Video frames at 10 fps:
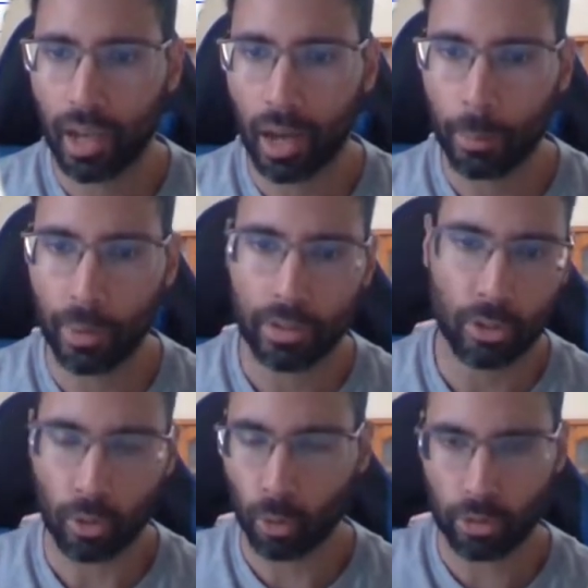Uh,
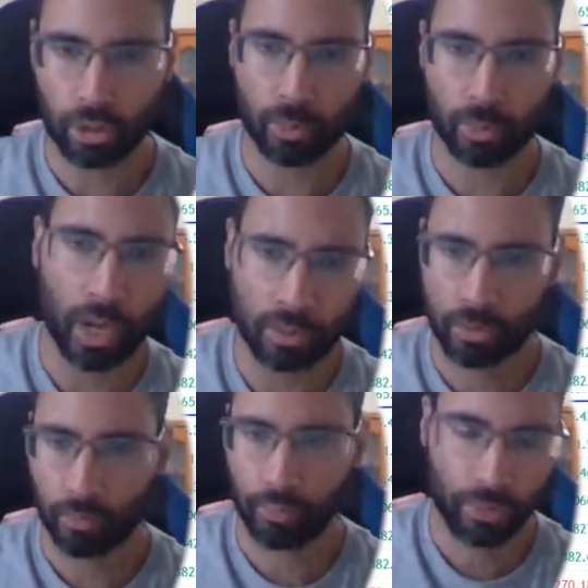but, you know, those are just
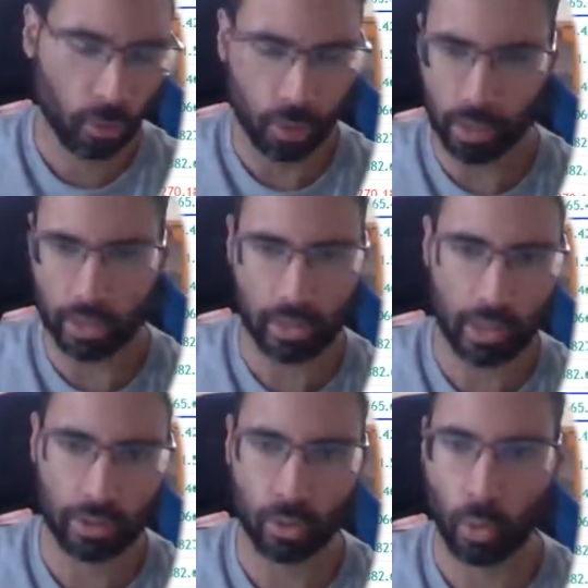press
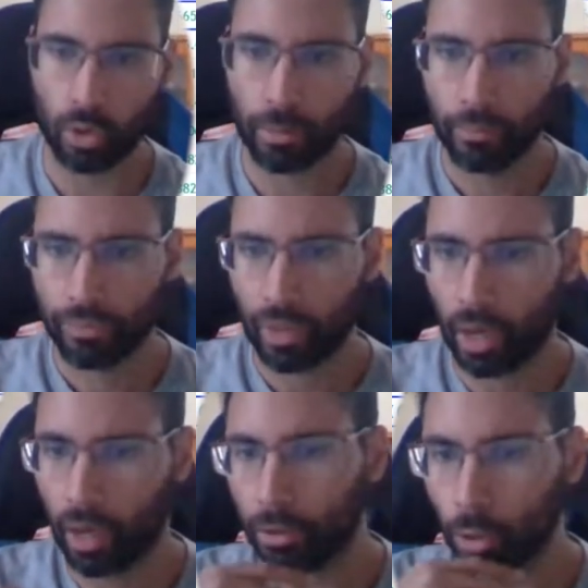releases or
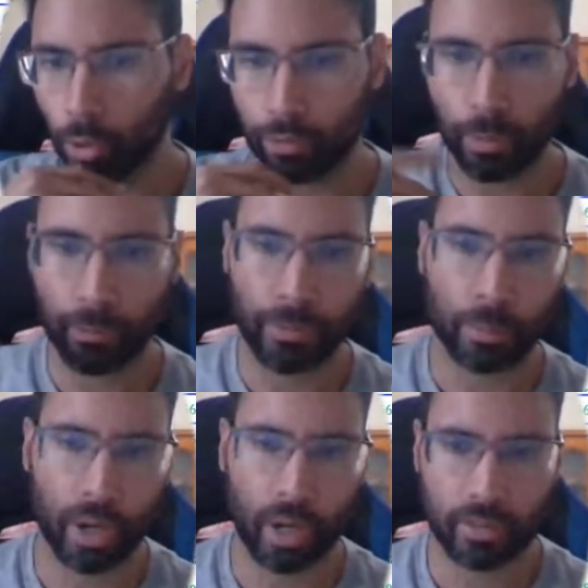uh, news from
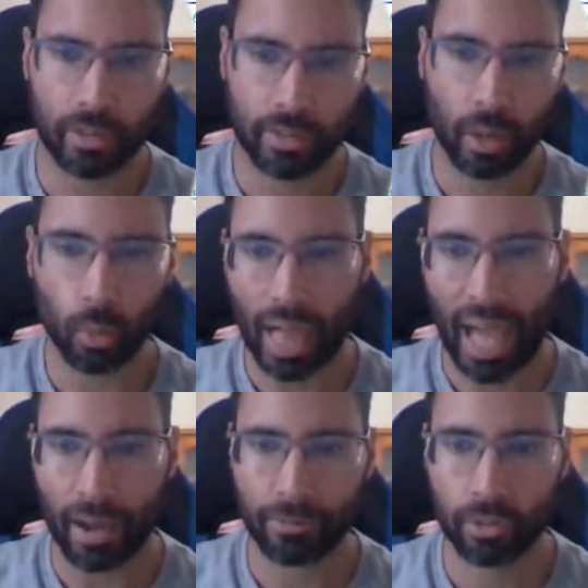Fed presidents that we'll
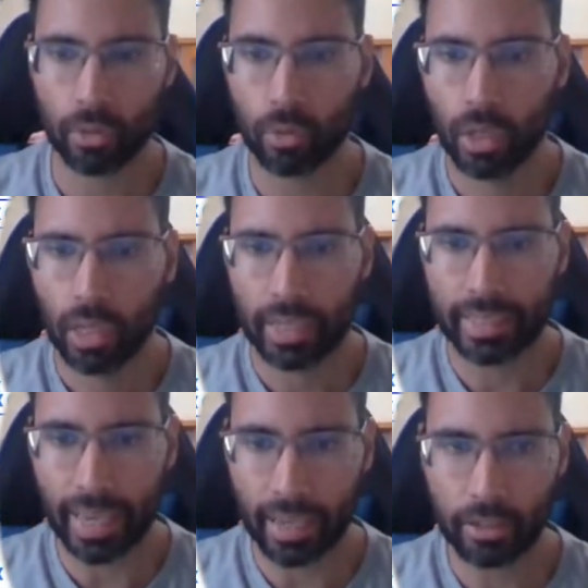have to
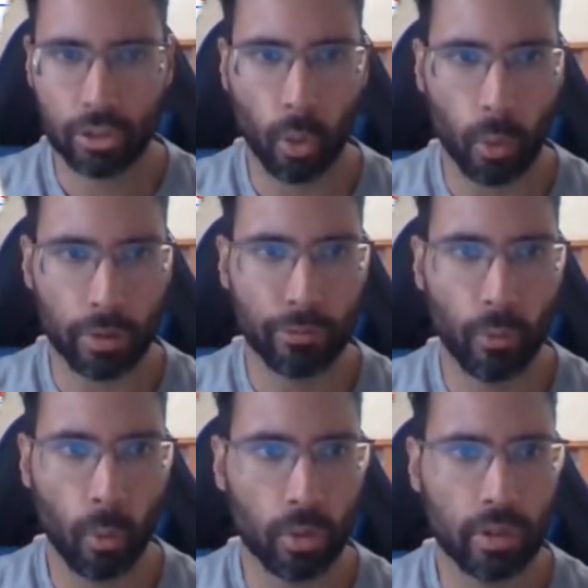gauge going
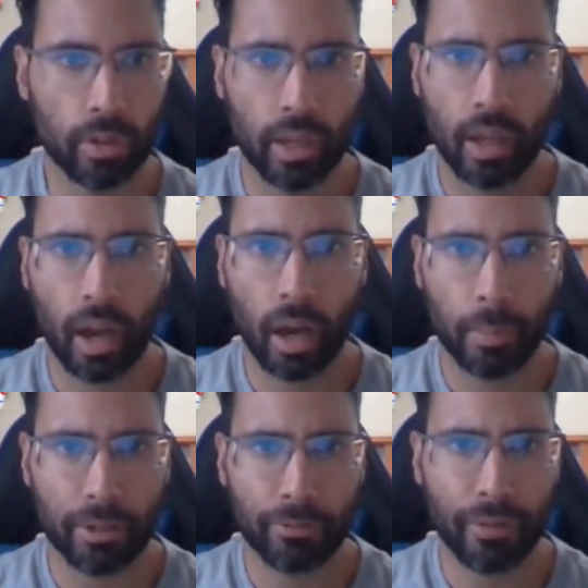forward.
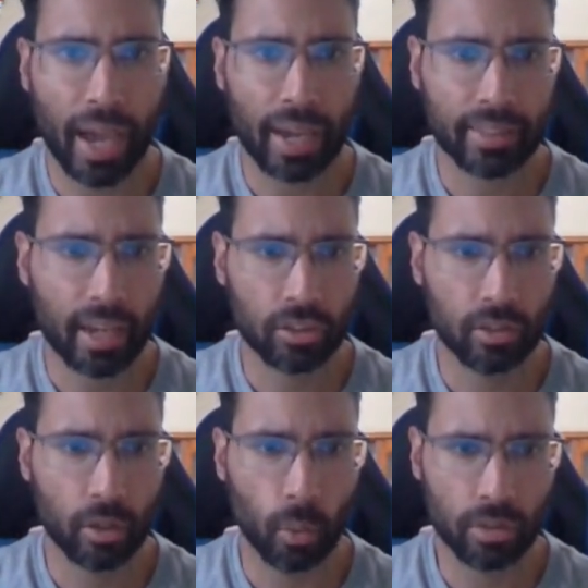Um, in fact,
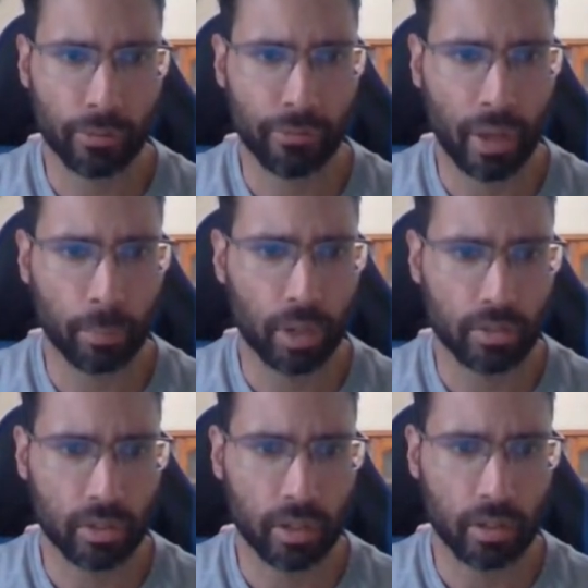actually, there was a Fed
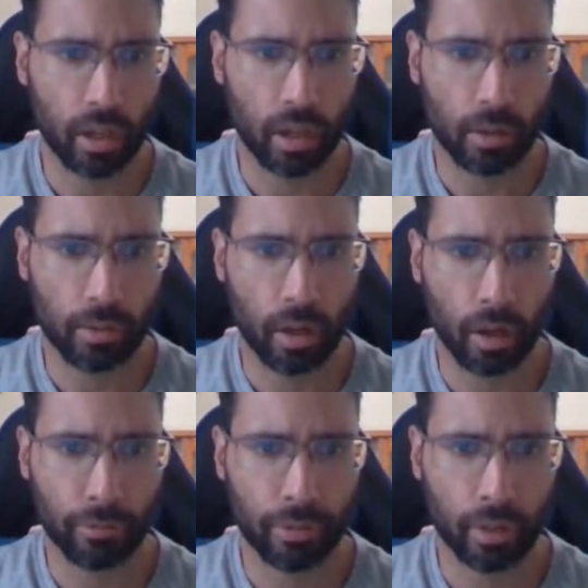president uh,
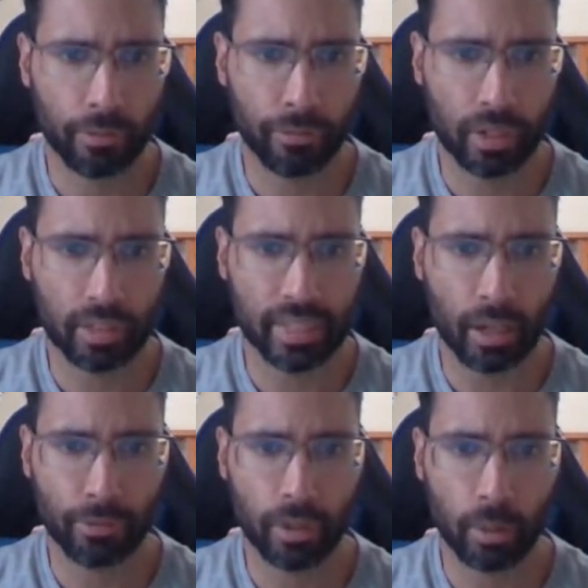of the
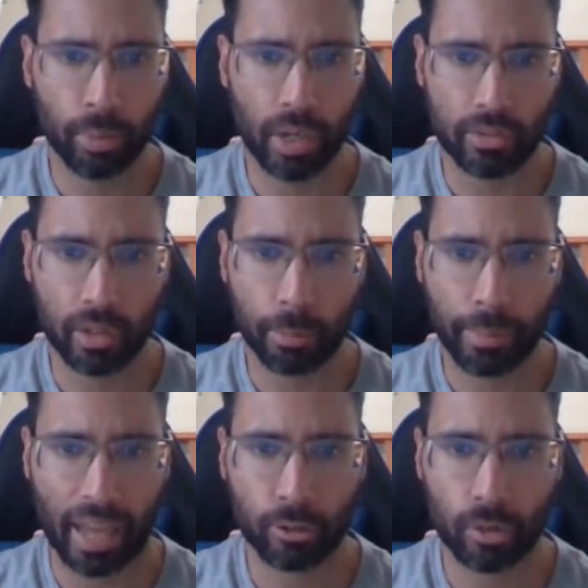Philadelphia
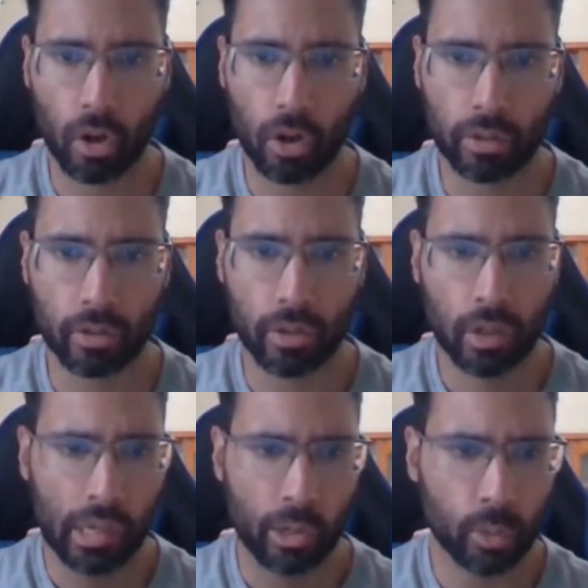president, Patrick
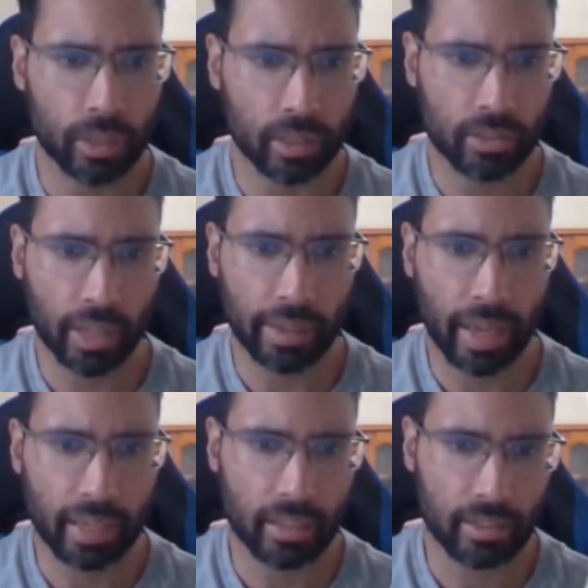Harker, who did
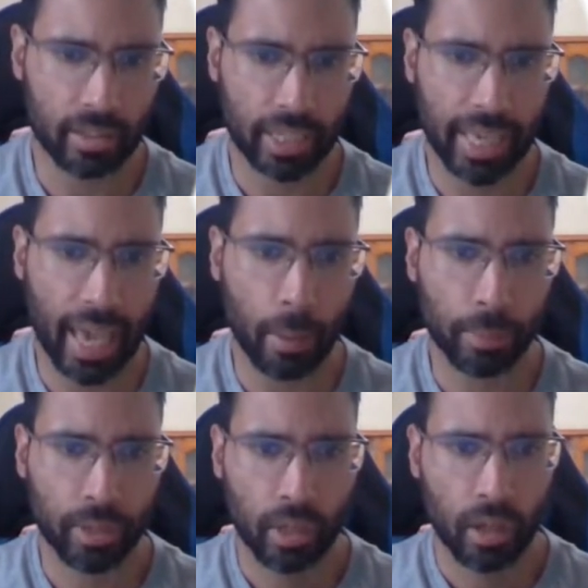say that he's in the
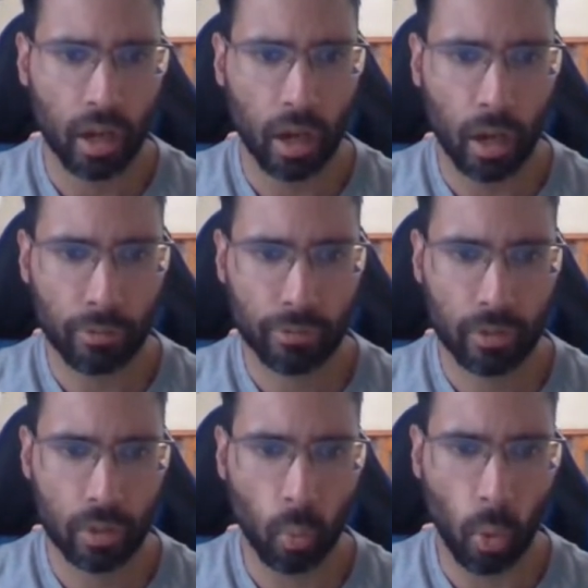camp
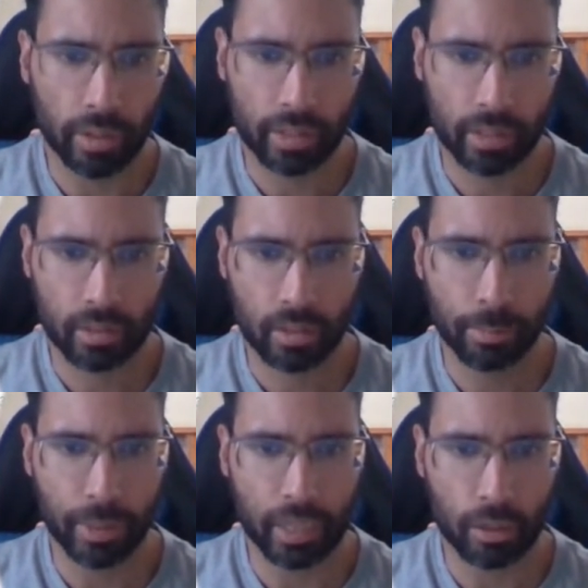of wanting
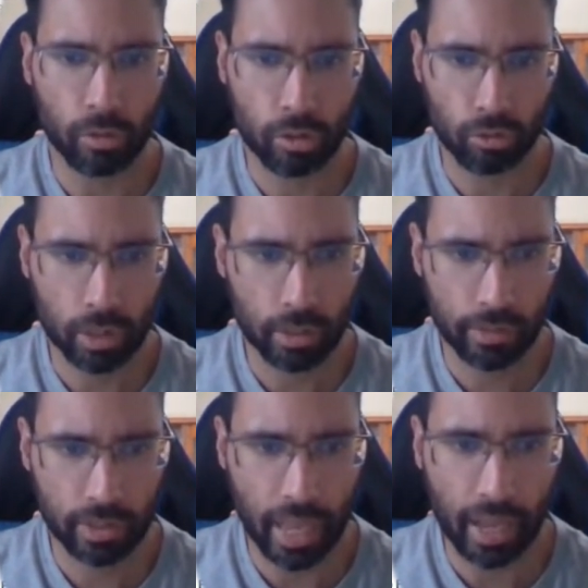to be in a
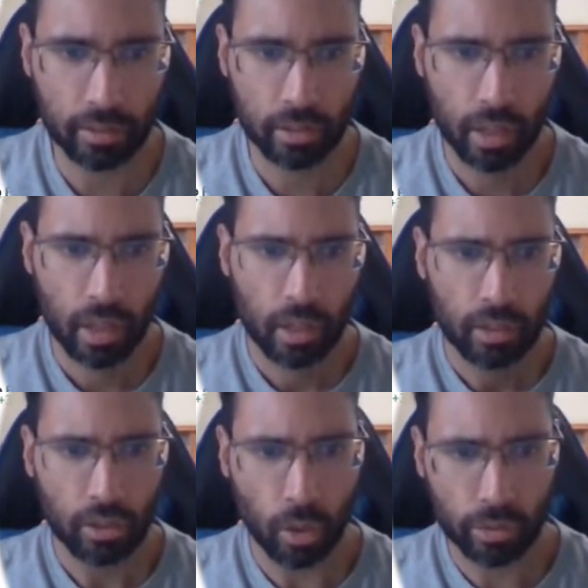restrictive stance,
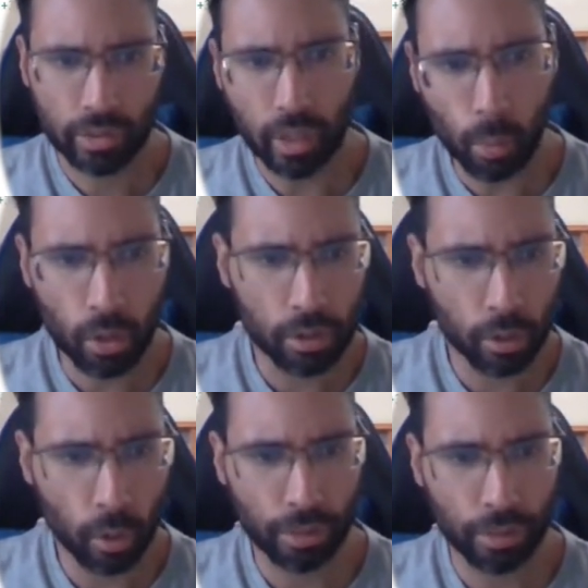you know,
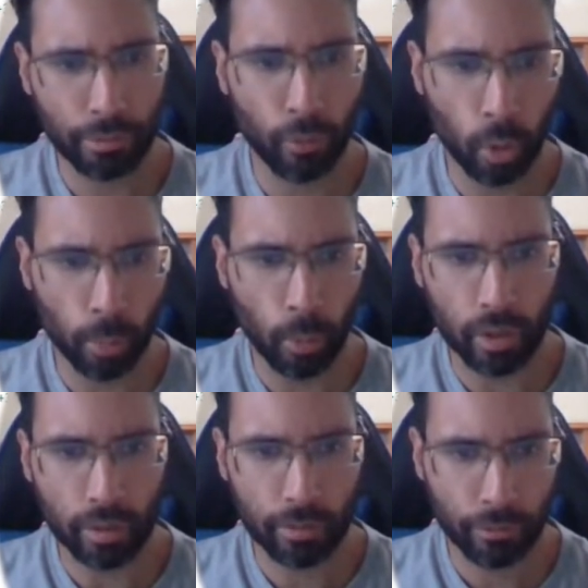somewhere north of four
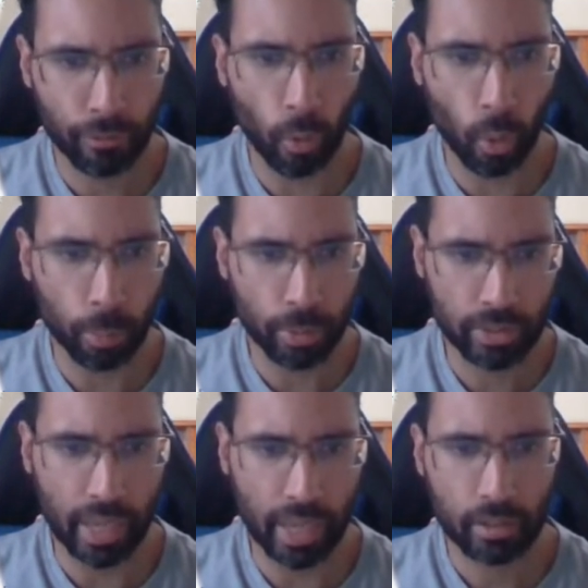point four
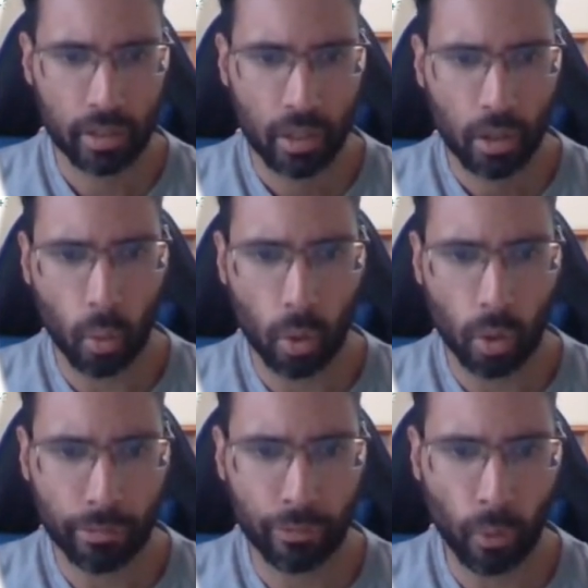percent
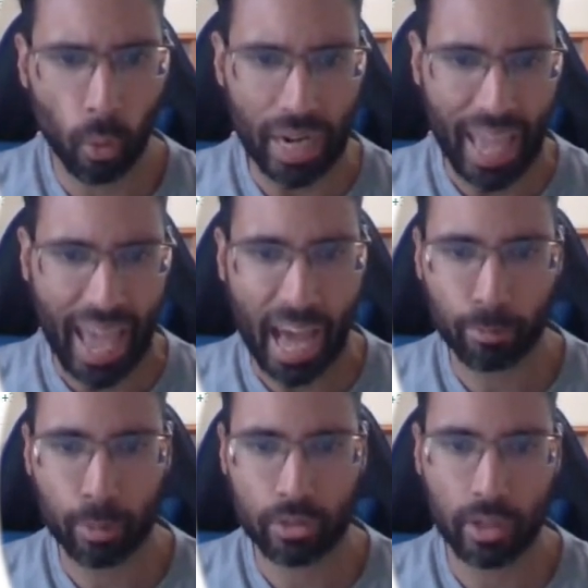or four point
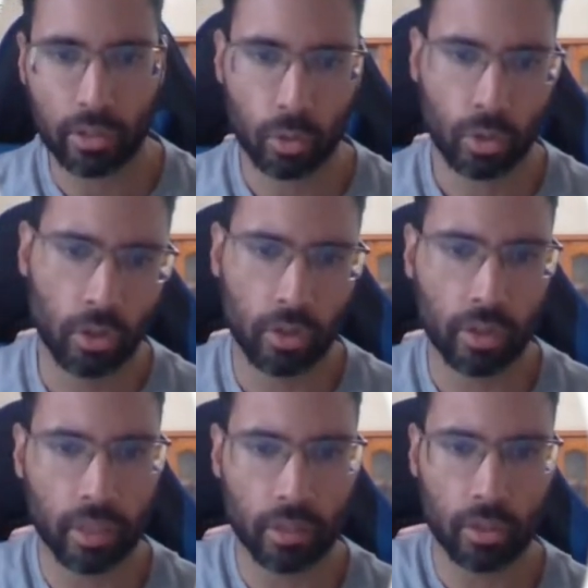five percent. So
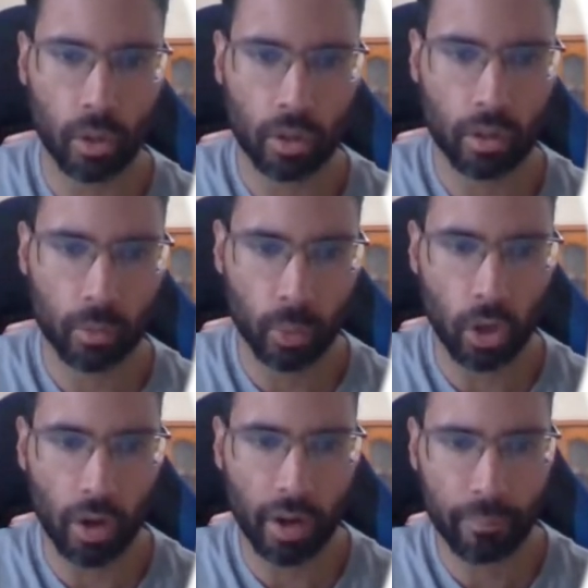currently, you know, that
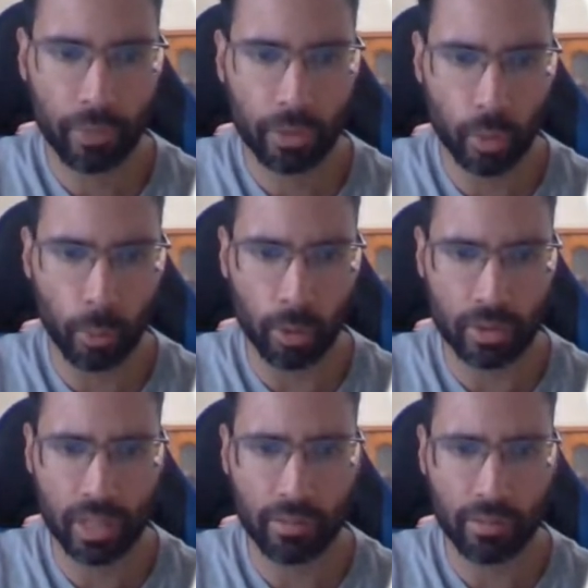we are at three
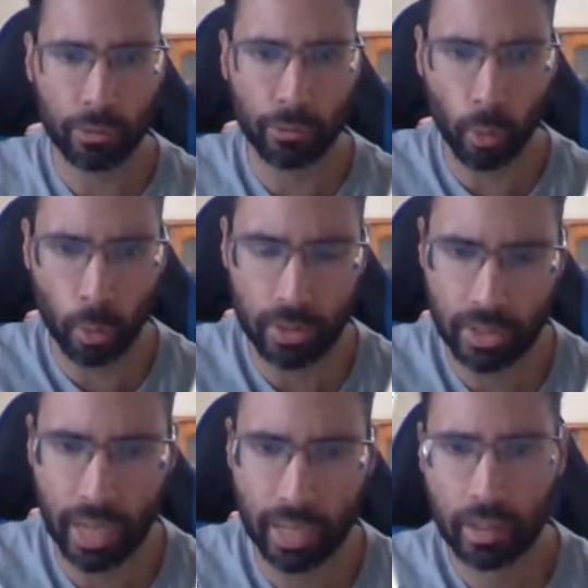point seven to four
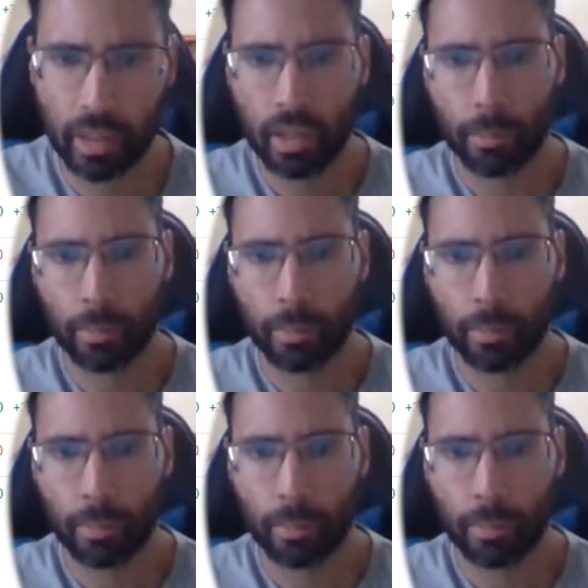percent.